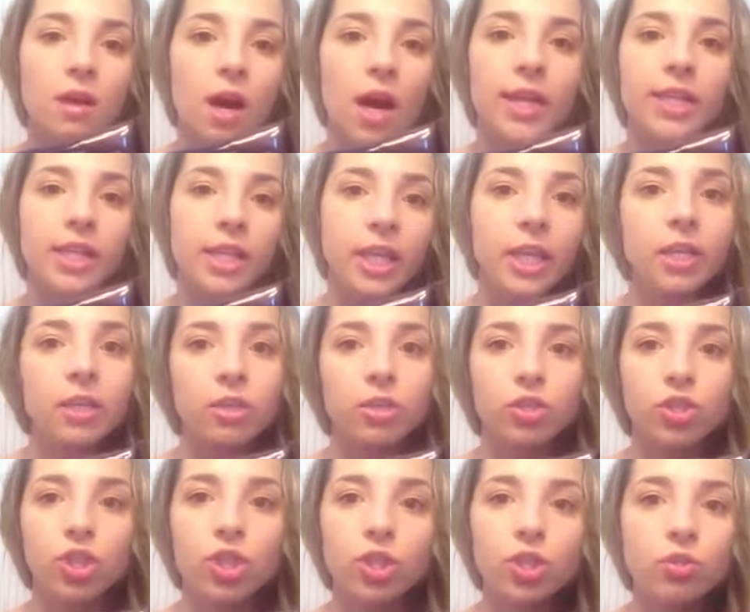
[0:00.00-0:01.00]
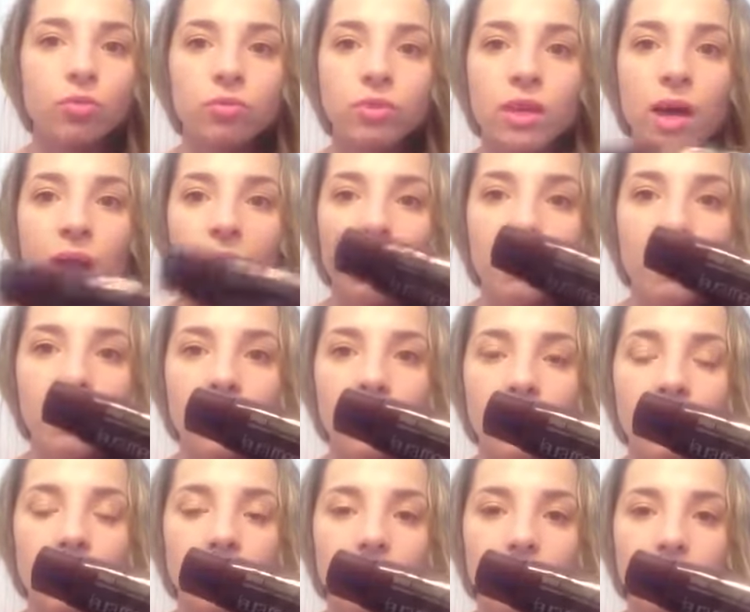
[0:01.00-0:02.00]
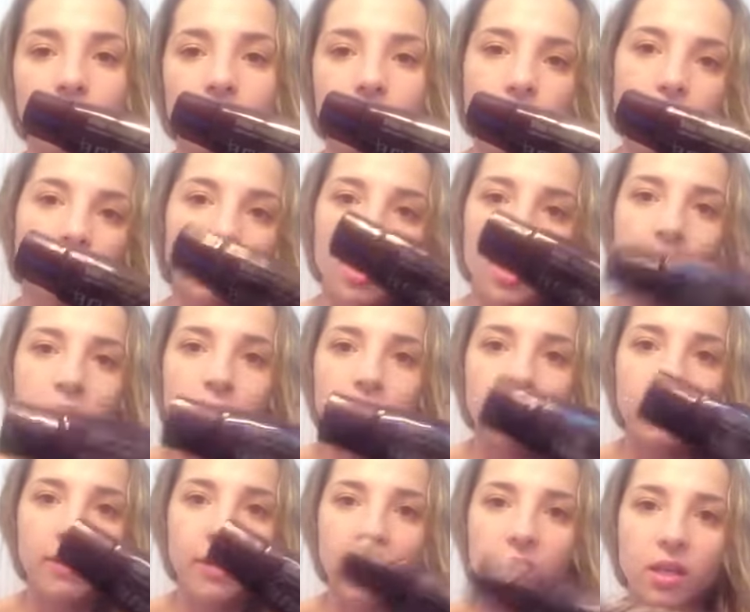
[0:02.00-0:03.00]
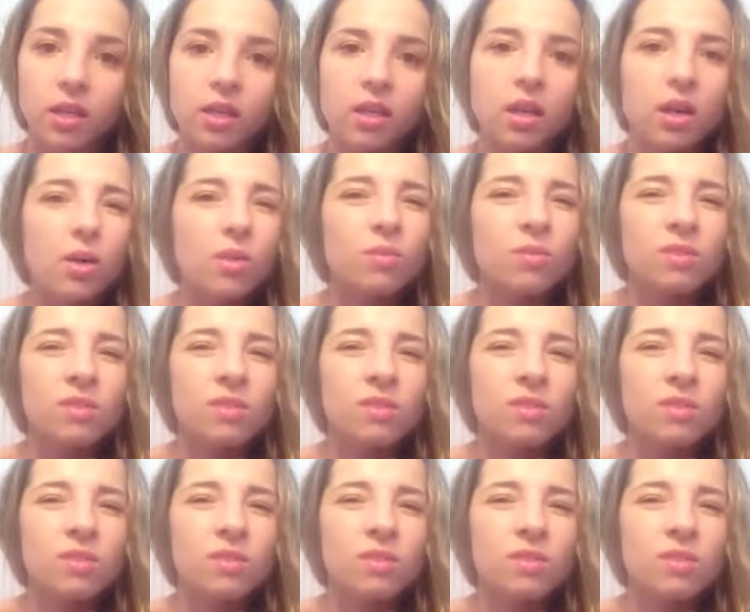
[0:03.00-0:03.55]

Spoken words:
a year to use up any of it, you know?